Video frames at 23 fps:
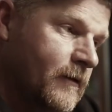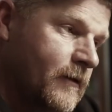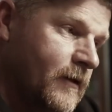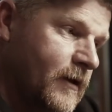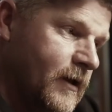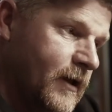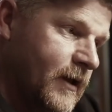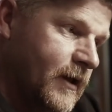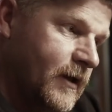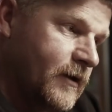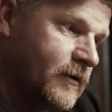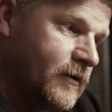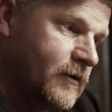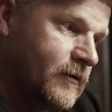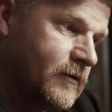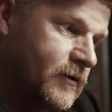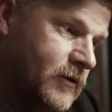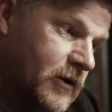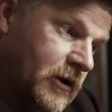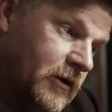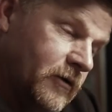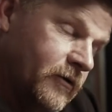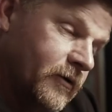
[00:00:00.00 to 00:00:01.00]
and you
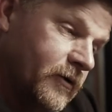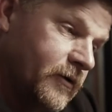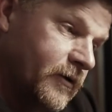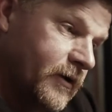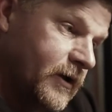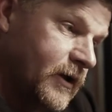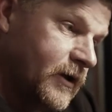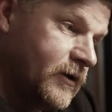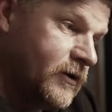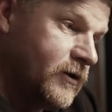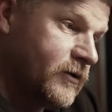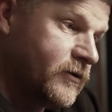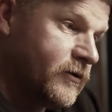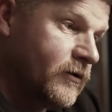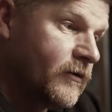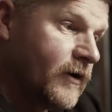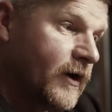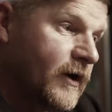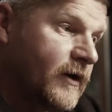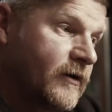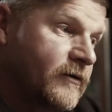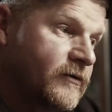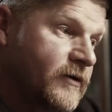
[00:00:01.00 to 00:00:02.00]
know there again you still
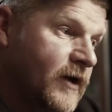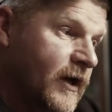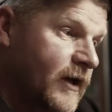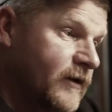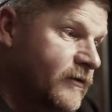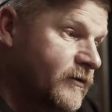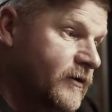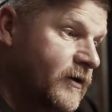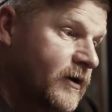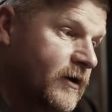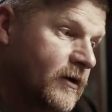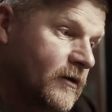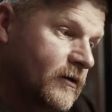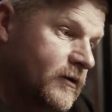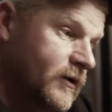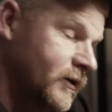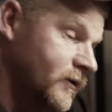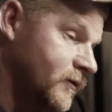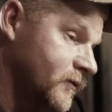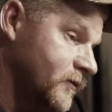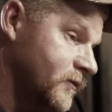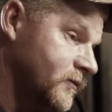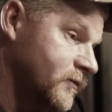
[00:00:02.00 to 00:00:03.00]
got a chance to kill
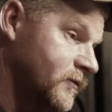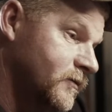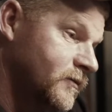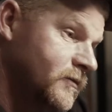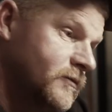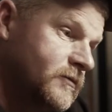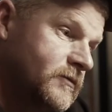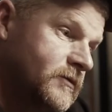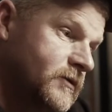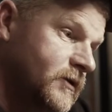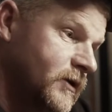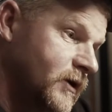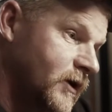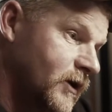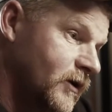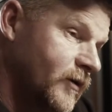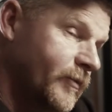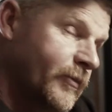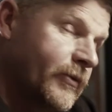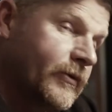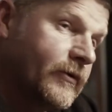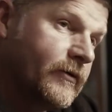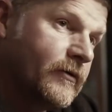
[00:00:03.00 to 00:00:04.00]
a
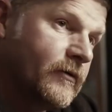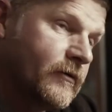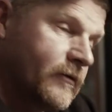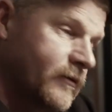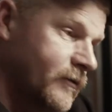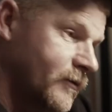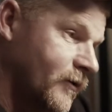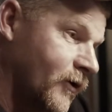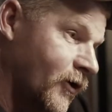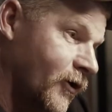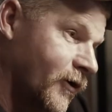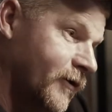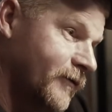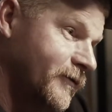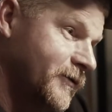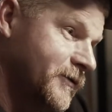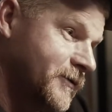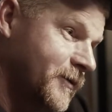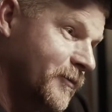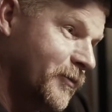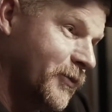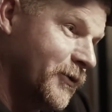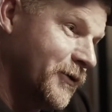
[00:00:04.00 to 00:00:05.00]
pretty or
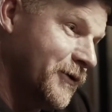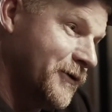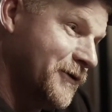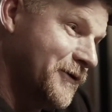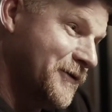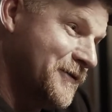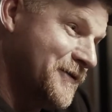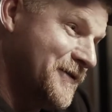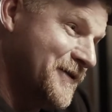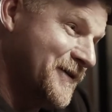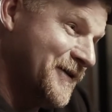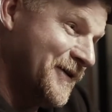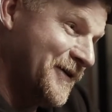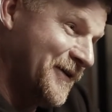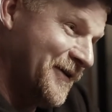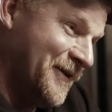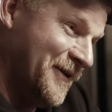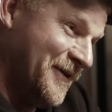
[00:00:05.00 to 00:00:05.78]
harvest a pretty good deer.